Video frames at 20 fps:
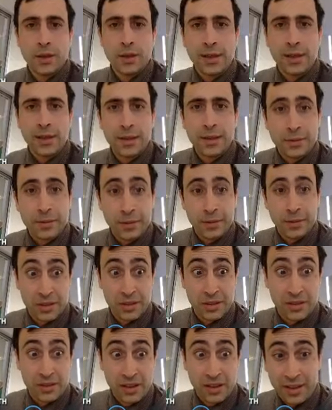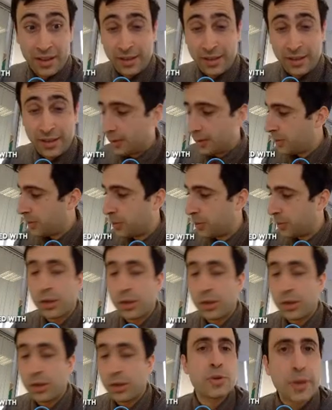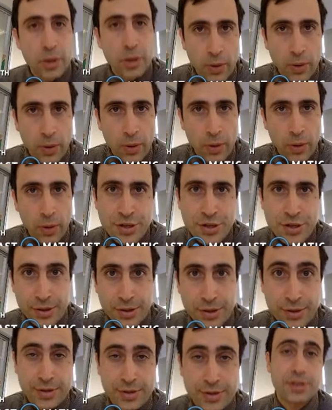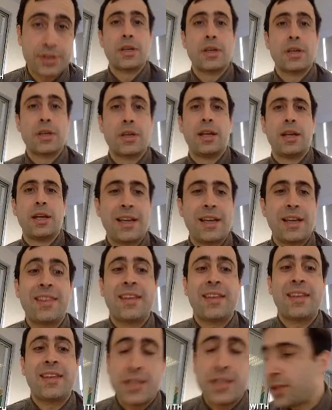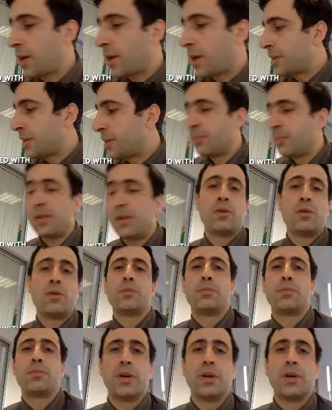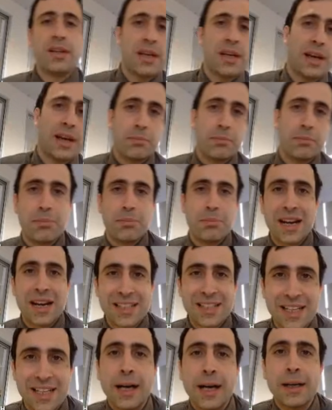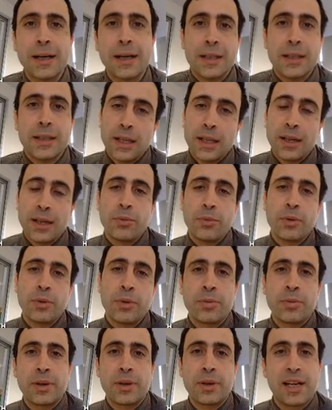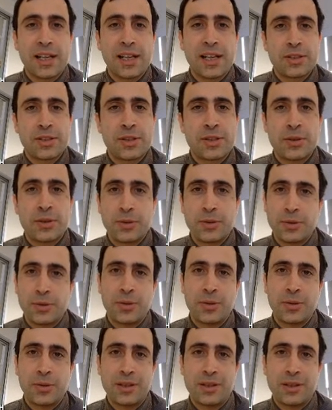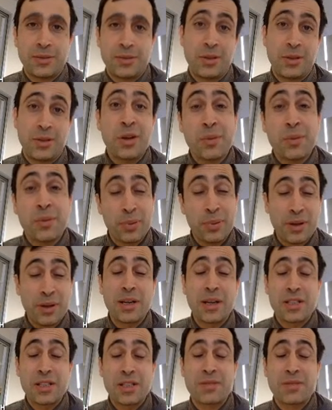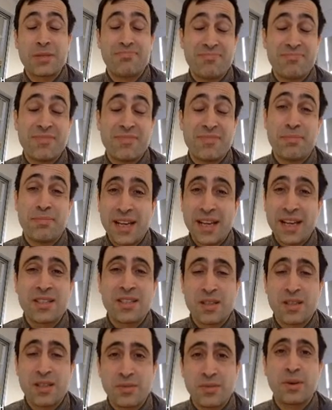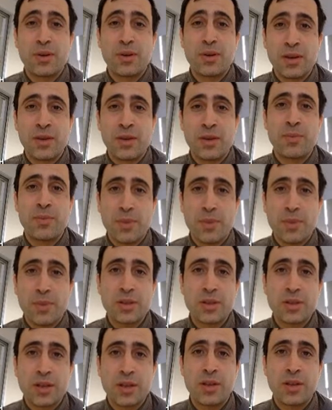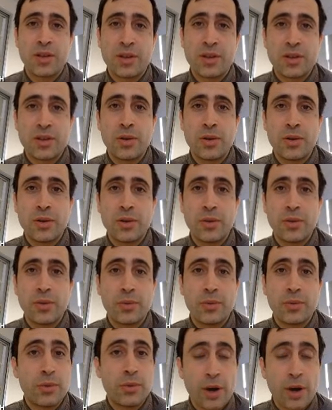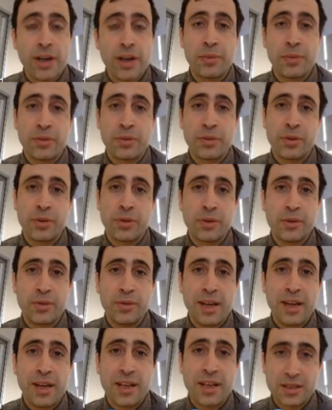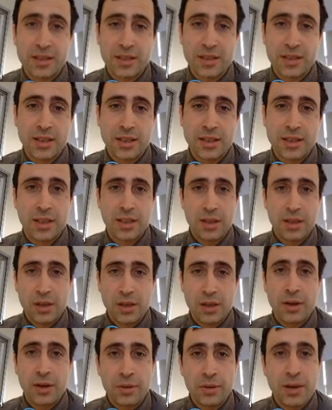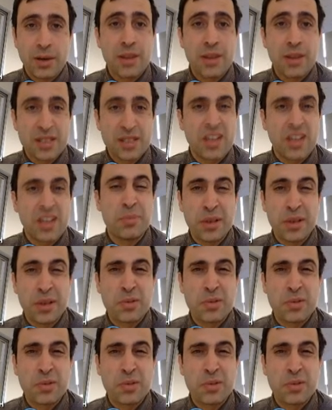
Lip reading: Hello, Year Nine. Welcome to Equations. Now, this is going to be your bread and butter with regards to what you pretty much the basis of what you're mostly going to do right up through to advanced. You're going to do other stuff, but it's